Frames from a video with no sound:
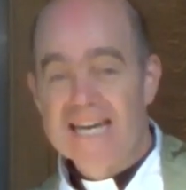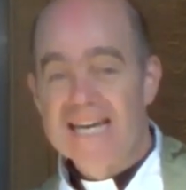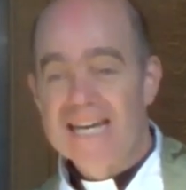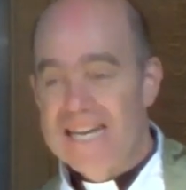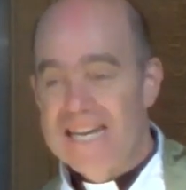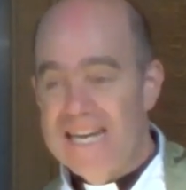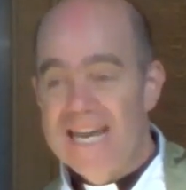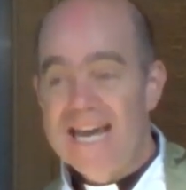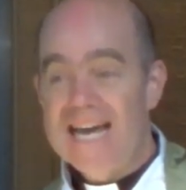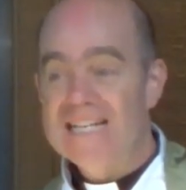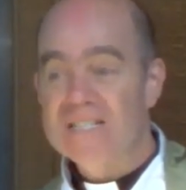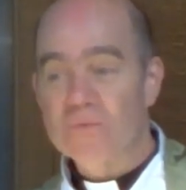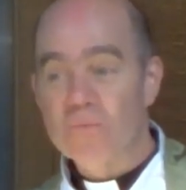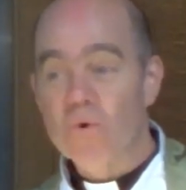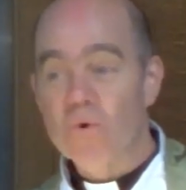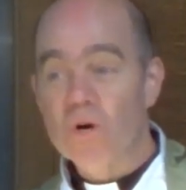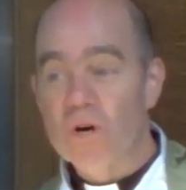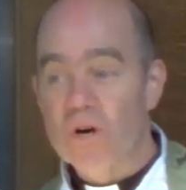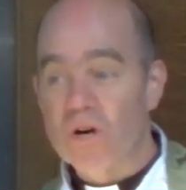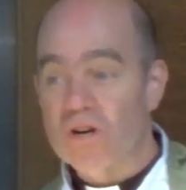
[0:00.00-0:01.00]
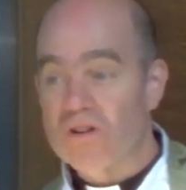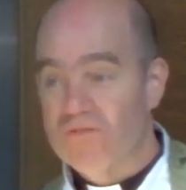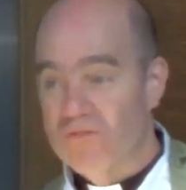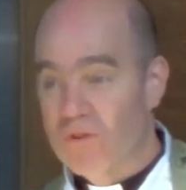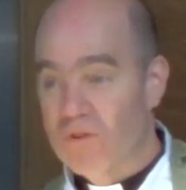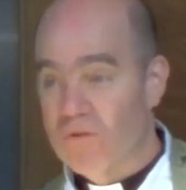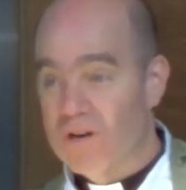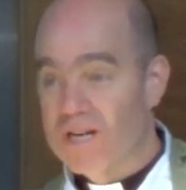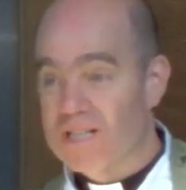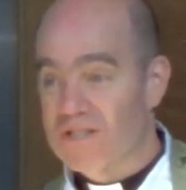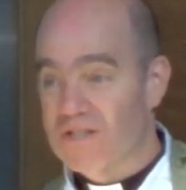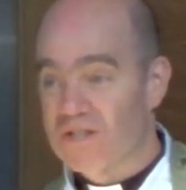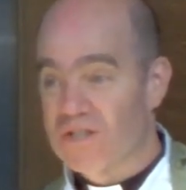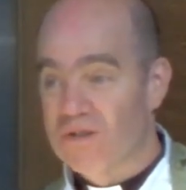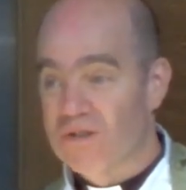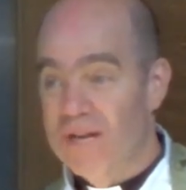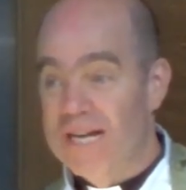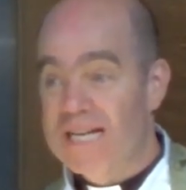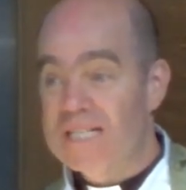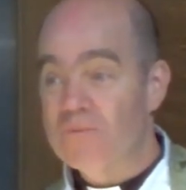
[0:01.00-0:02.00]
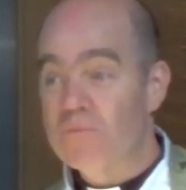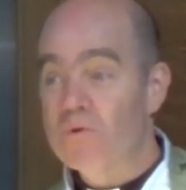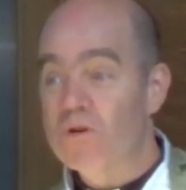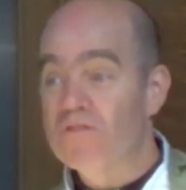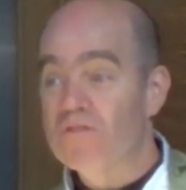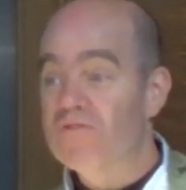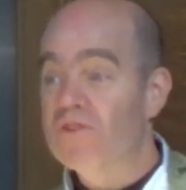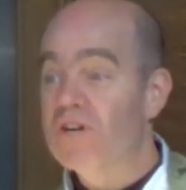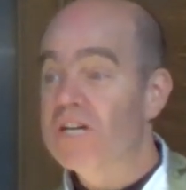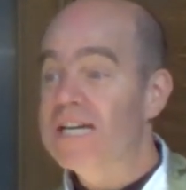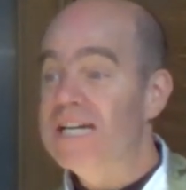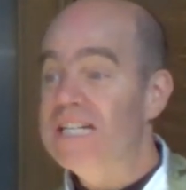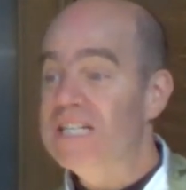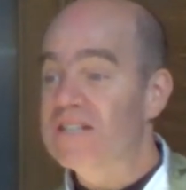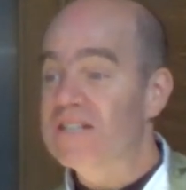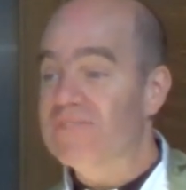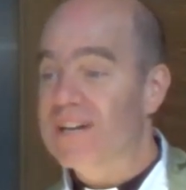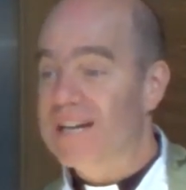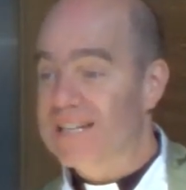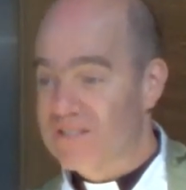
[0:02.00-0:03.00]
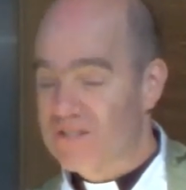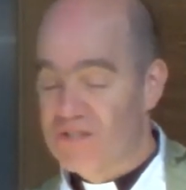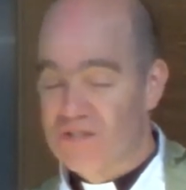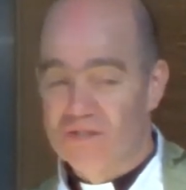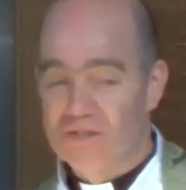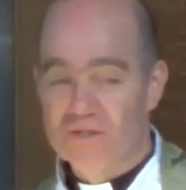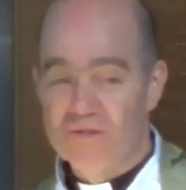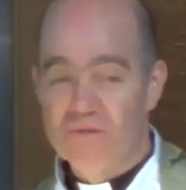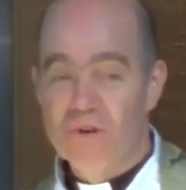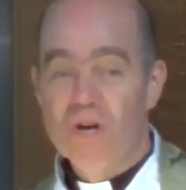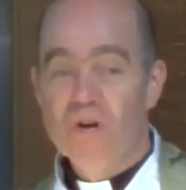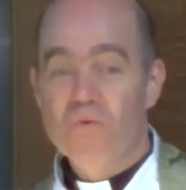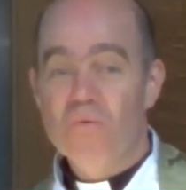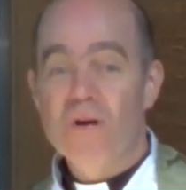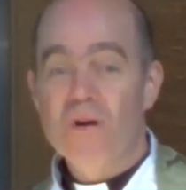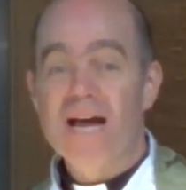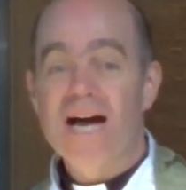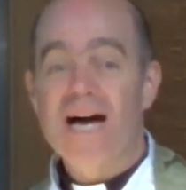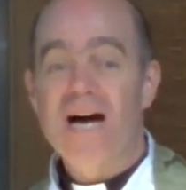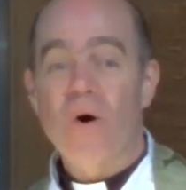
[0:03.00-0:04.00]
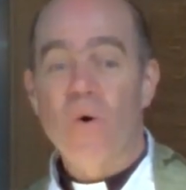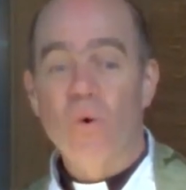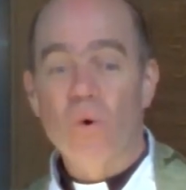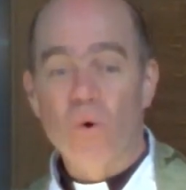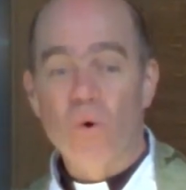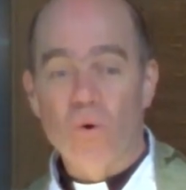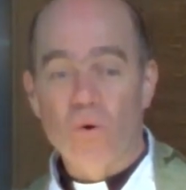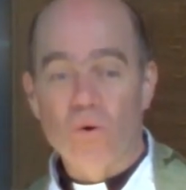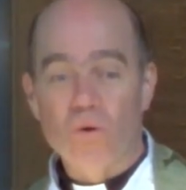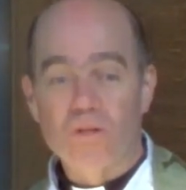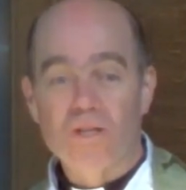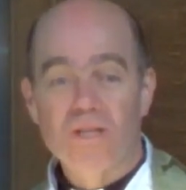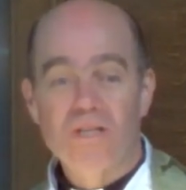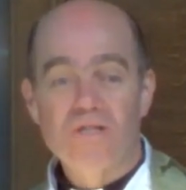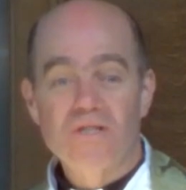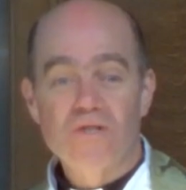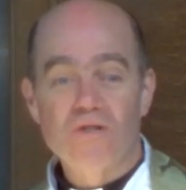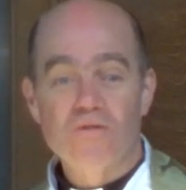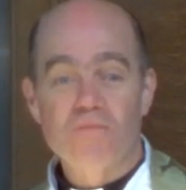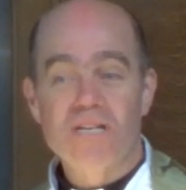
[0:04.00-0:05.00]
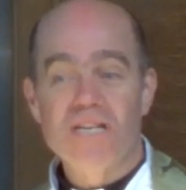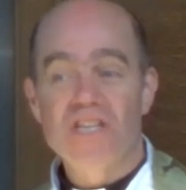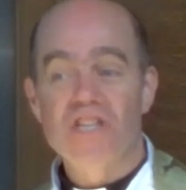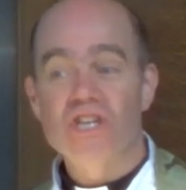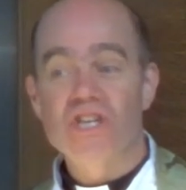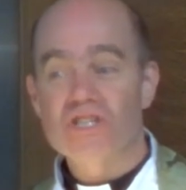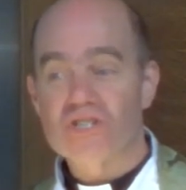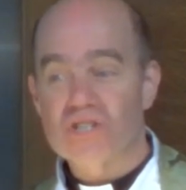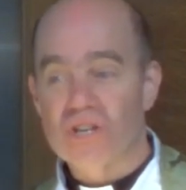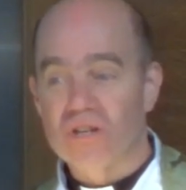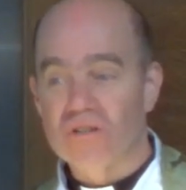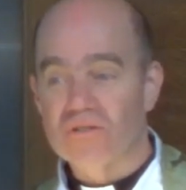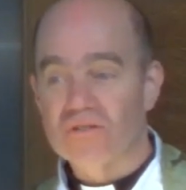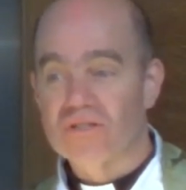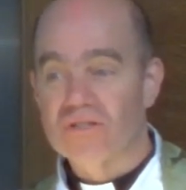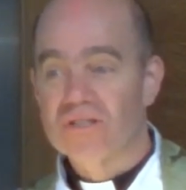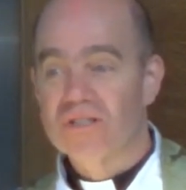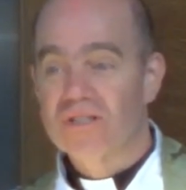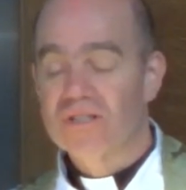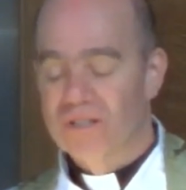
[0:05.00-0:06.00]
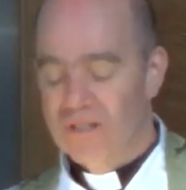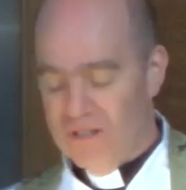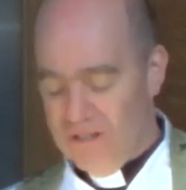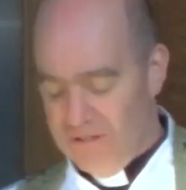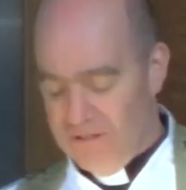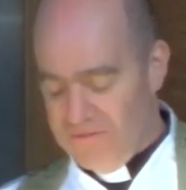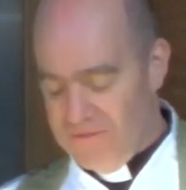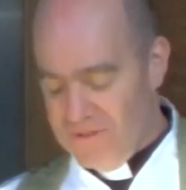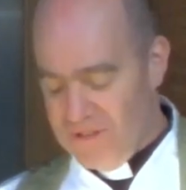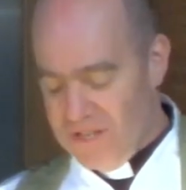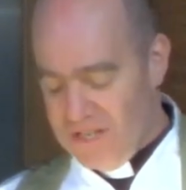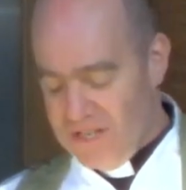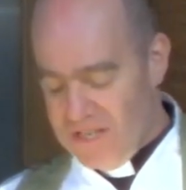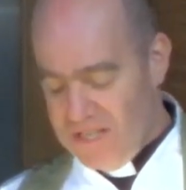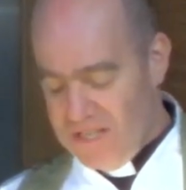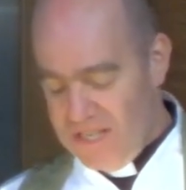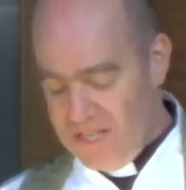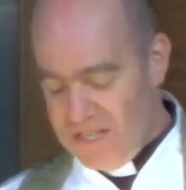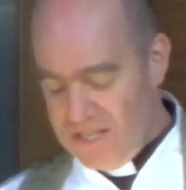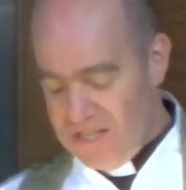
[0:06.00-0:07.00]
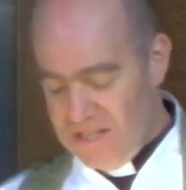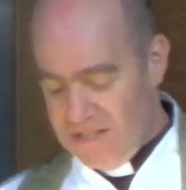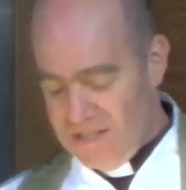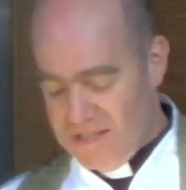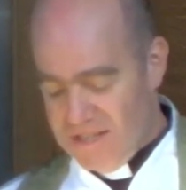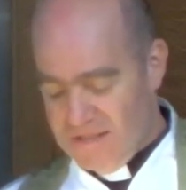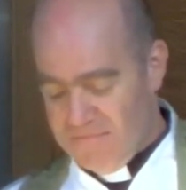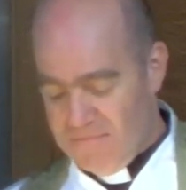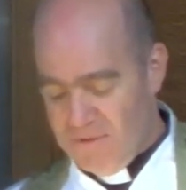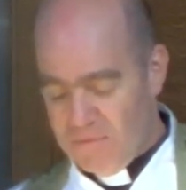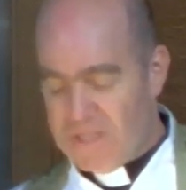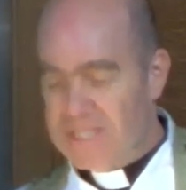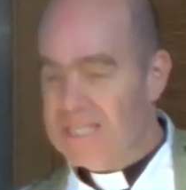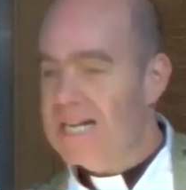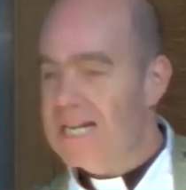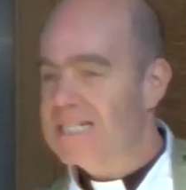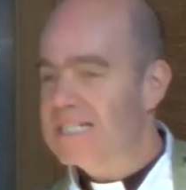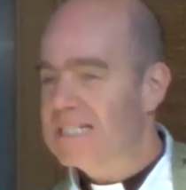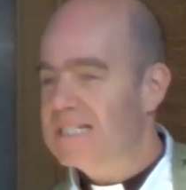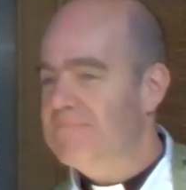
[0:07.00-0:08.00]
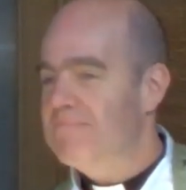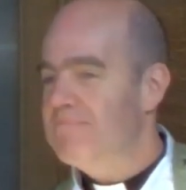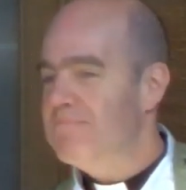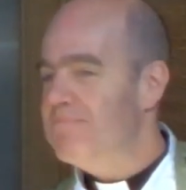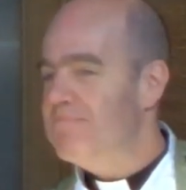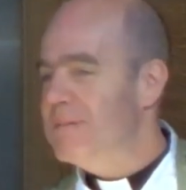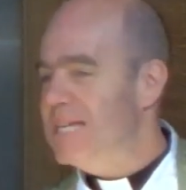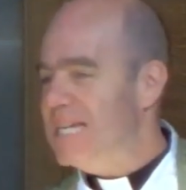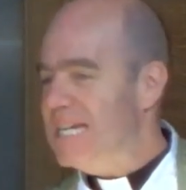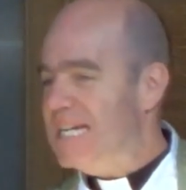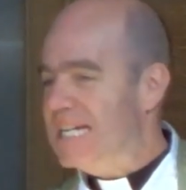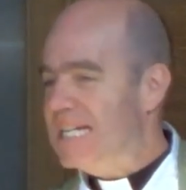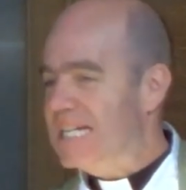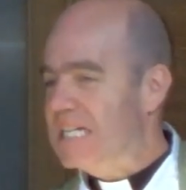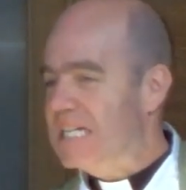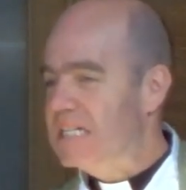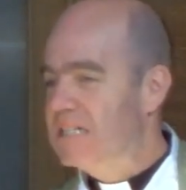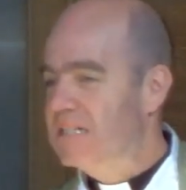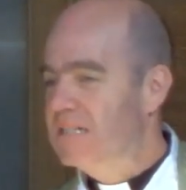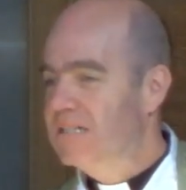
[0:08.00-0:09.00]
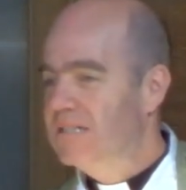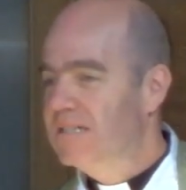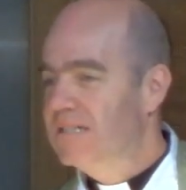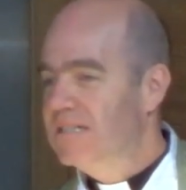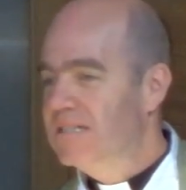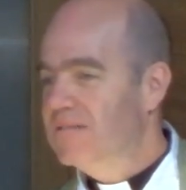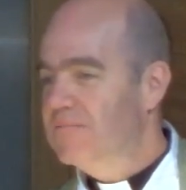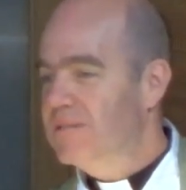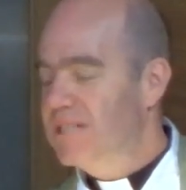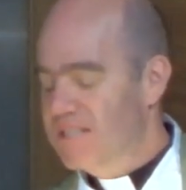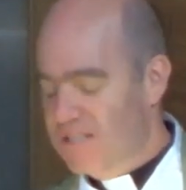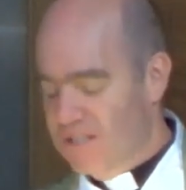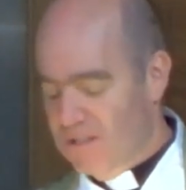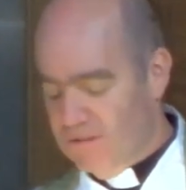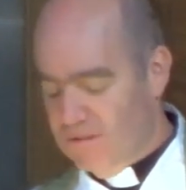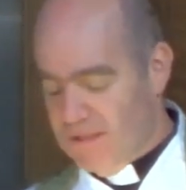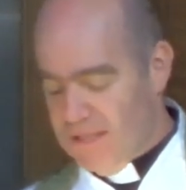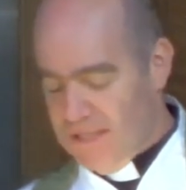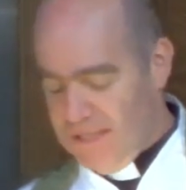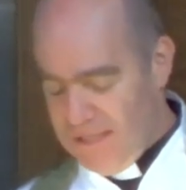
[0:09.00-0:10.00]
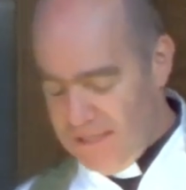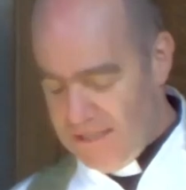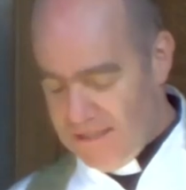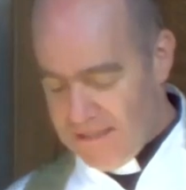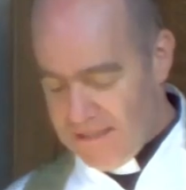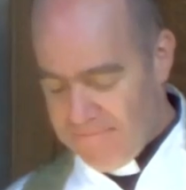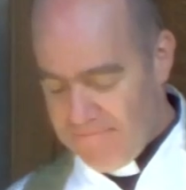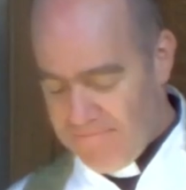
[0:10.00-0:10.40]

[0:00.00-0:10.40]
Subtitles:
he has work for us to do. He has work for each of us to do. We are all to be the salt of the earth. But what does that actually mean, to be the salt of the earth?